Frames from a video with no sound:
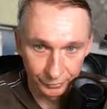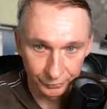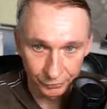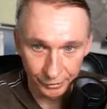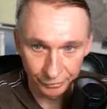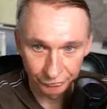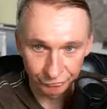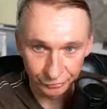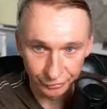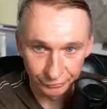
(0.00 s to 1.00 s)
you have
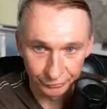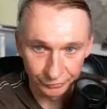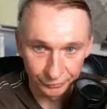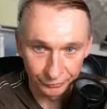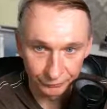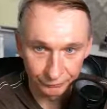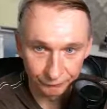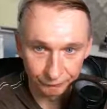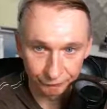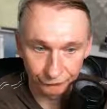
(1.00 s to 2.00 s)
here the
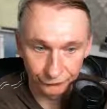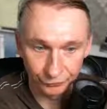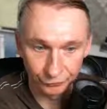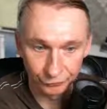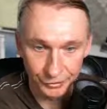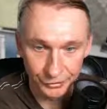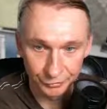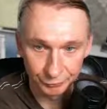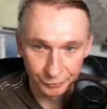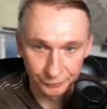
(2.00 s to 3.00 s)

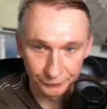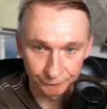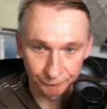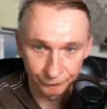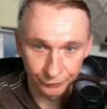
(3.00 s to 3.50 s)
reset button.